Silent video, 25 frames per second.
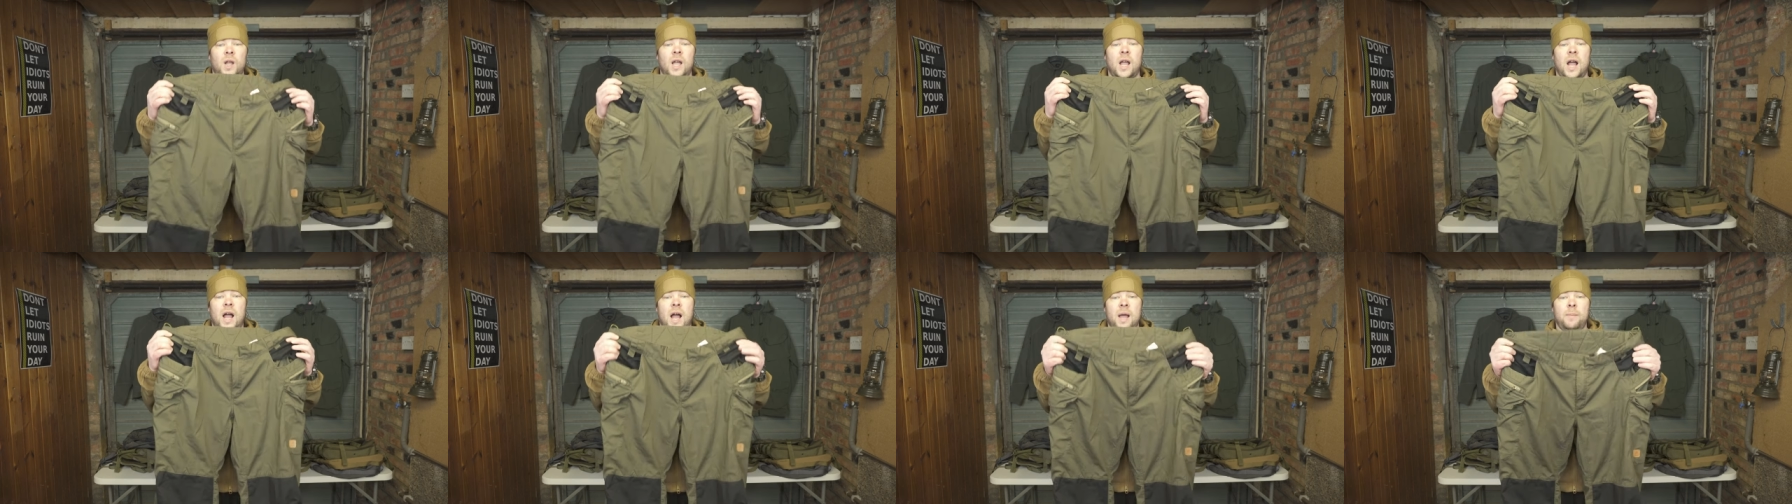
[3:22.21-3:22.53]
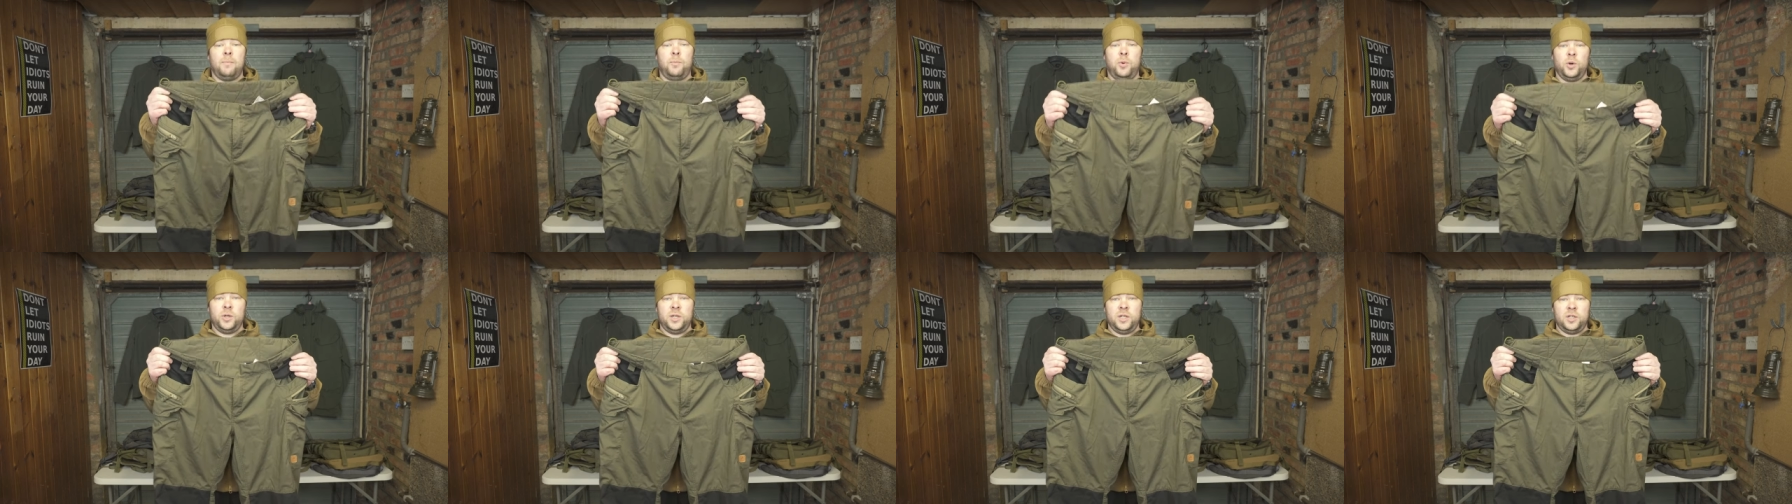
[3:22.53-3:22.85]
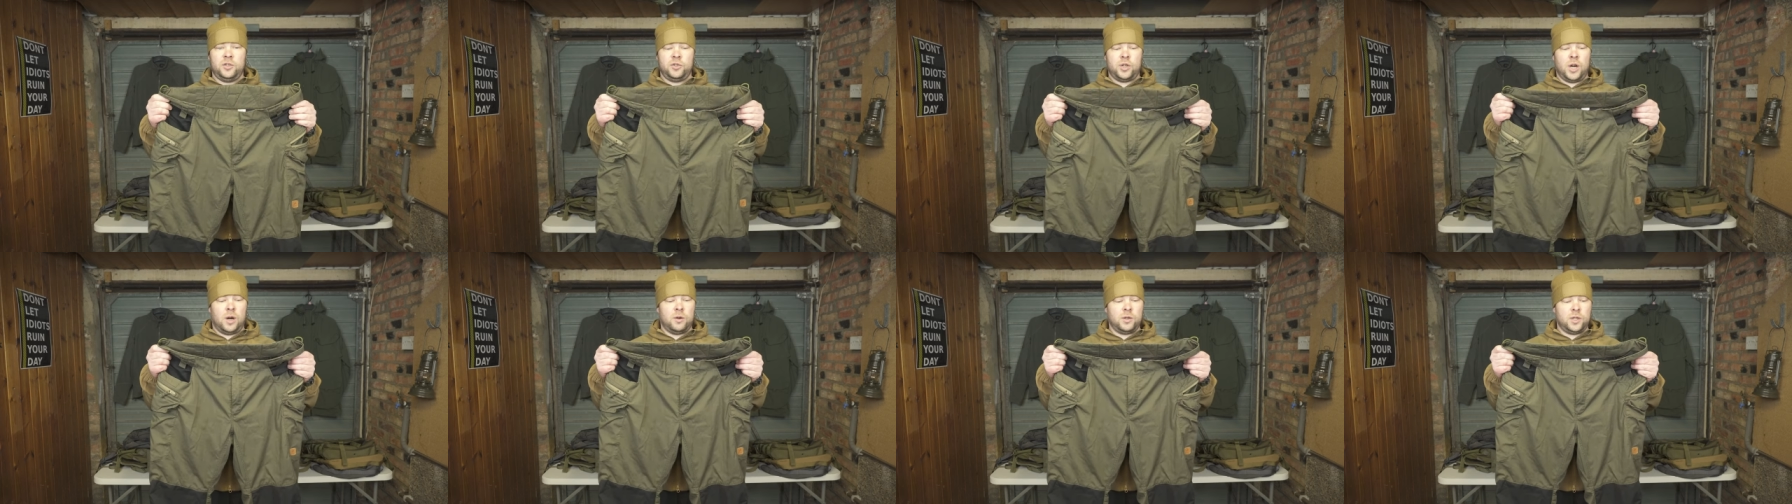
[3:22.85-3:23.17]
I put these
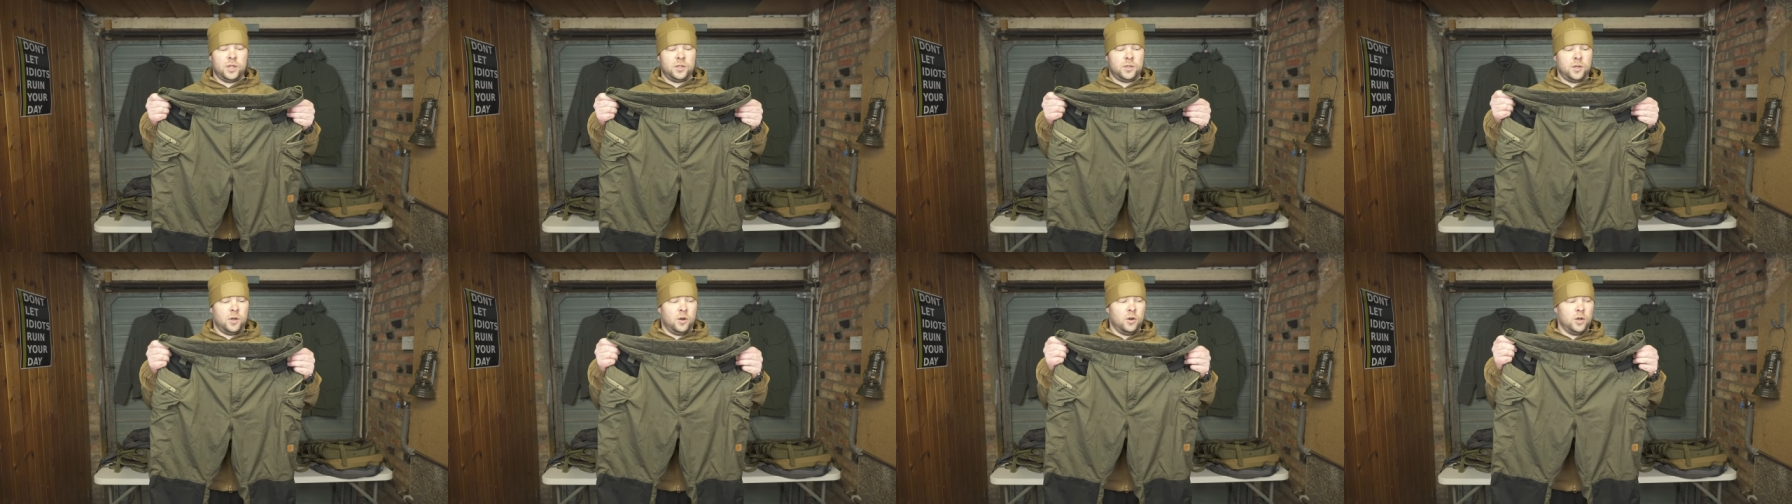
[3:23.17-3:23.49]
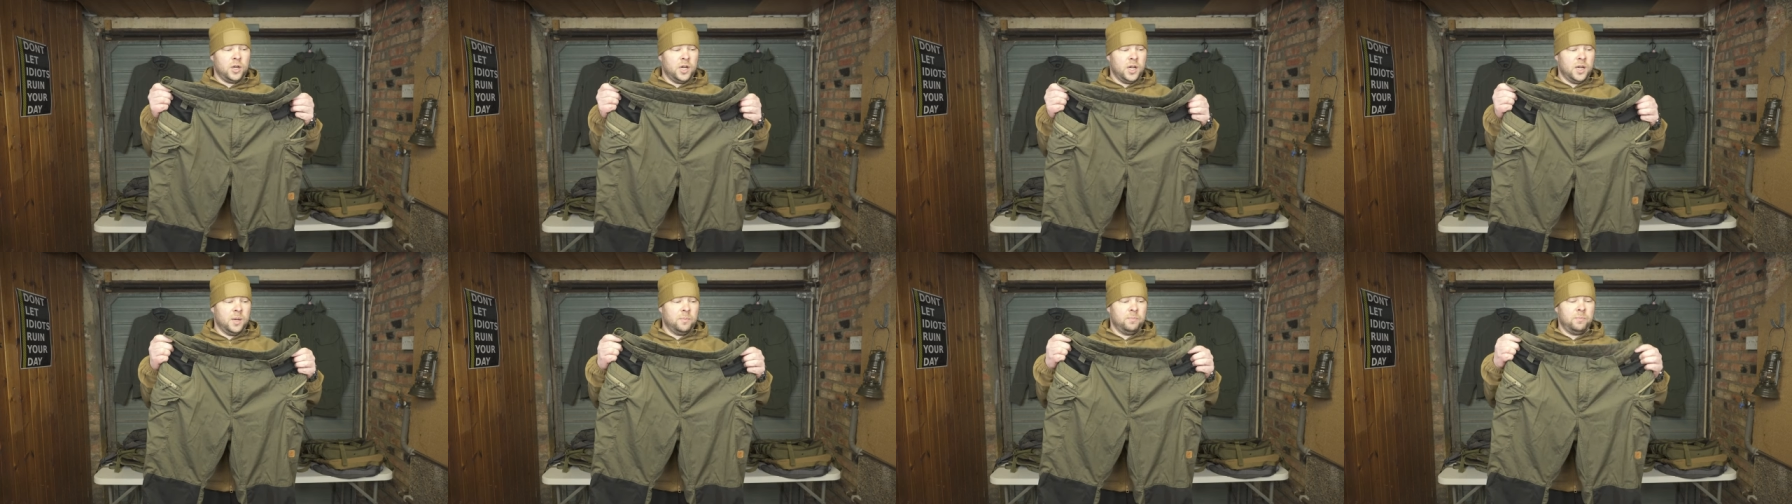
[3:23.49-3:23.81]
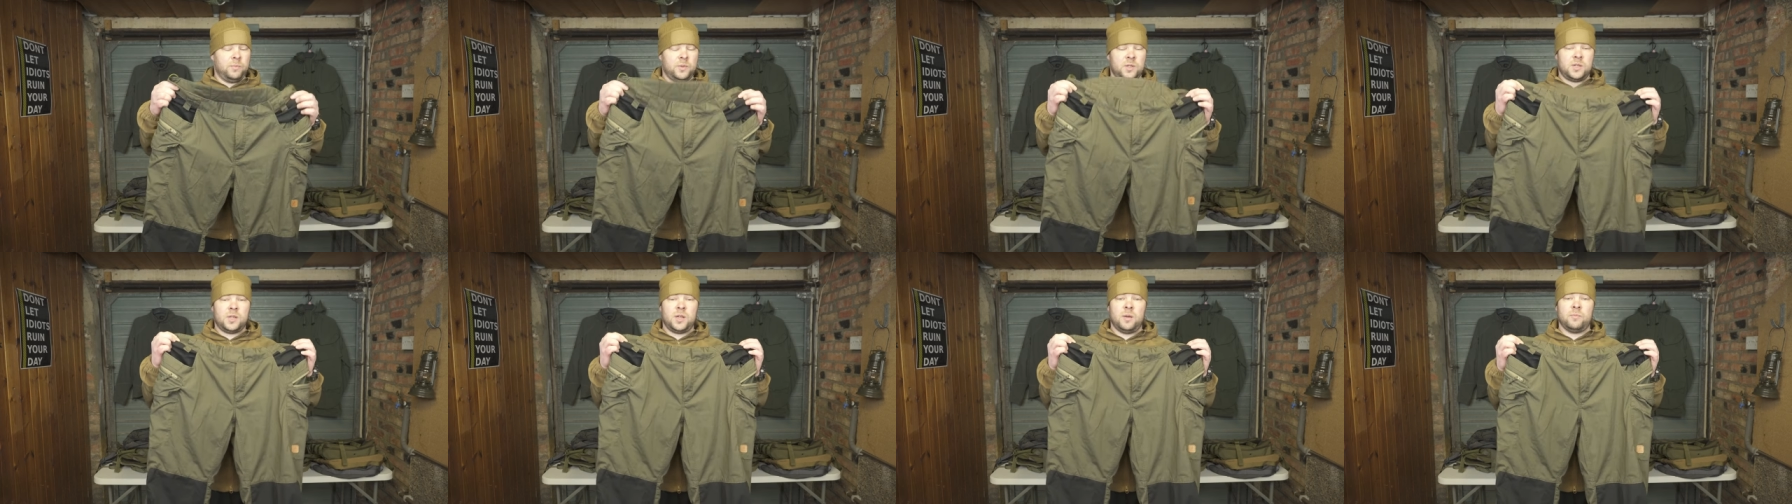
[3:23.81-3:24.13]
trousers on
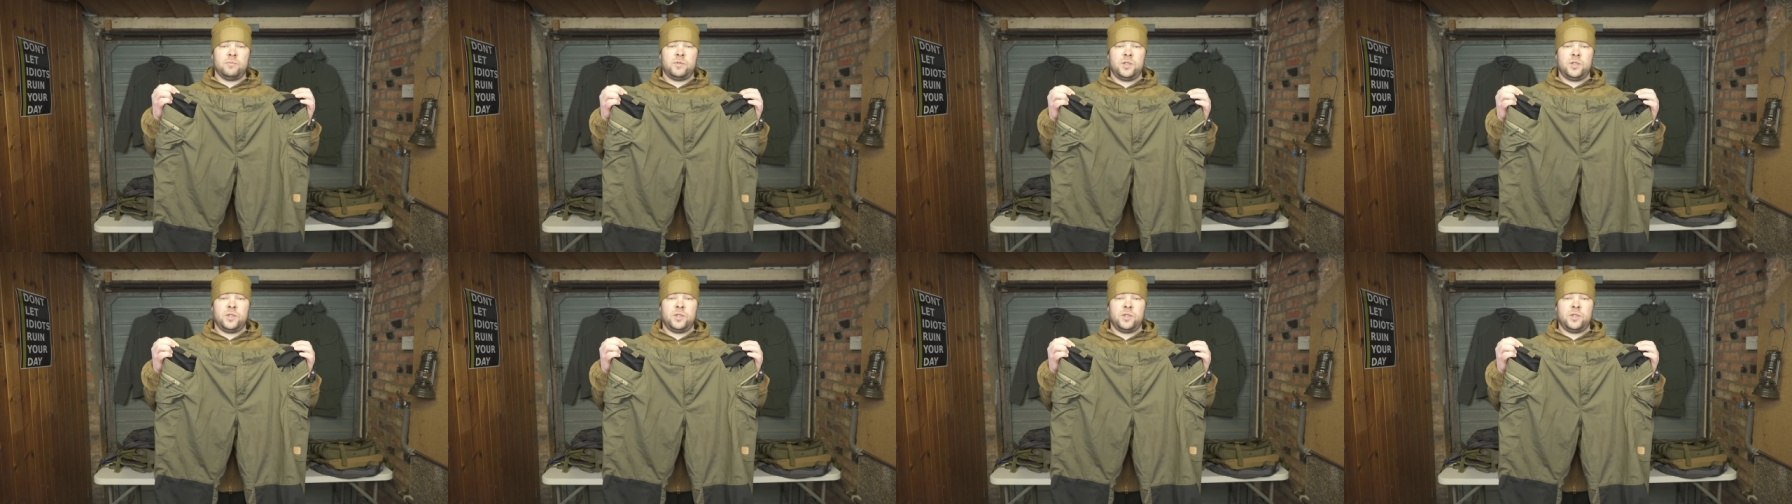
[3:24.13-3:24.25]
some